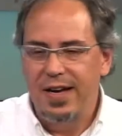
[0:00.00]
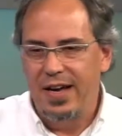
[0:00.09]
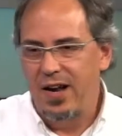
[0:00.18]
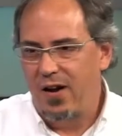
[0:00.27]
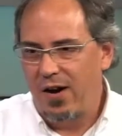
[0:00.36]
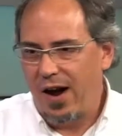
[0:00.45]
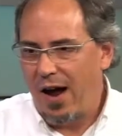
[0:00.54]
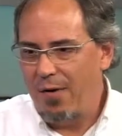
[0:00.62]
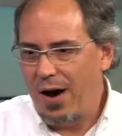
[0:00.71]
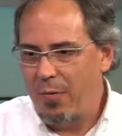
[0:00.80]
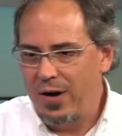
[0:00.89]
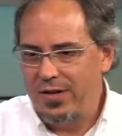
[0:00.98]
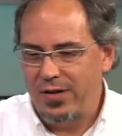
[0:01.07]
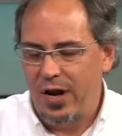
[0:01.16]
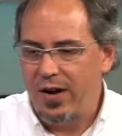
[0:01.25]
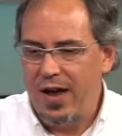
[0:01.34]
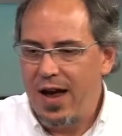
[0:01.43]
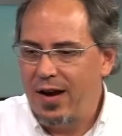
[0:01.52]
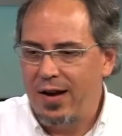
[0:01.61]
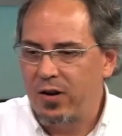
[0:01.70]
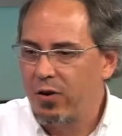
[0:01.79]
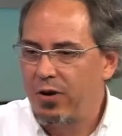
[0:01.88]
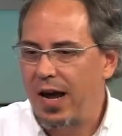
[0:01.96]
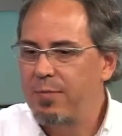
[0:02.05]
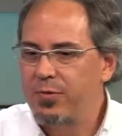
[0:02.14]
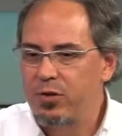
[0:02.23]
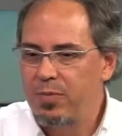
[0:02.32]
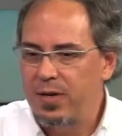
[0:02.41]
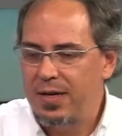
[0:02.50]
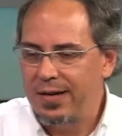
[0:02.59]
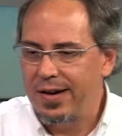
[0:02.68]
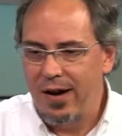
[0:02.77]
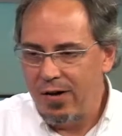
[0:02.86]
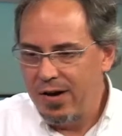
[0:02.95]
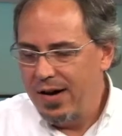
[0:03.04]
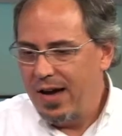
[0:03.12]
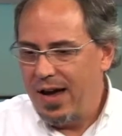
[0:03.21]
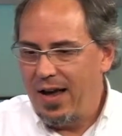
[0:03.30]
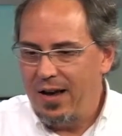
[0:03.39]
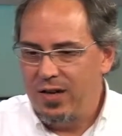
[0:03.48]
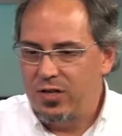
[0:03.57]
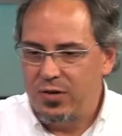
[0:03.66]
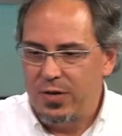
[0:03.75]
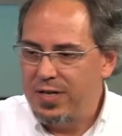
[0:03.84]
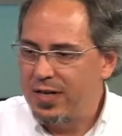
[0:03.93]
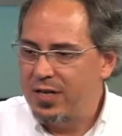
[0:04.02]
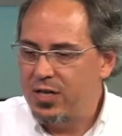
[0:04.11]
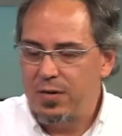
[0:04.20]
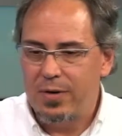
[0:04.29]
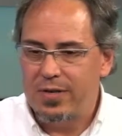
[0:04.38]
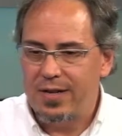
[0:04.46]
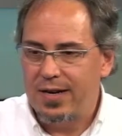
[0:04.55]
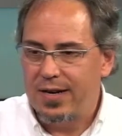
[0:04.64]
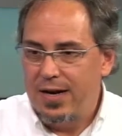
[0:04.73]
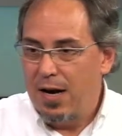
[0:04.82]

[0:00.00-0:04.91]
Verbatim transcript: you know, I, I went the other day and a girl came to me, you know, uh, in the streets, and she was like,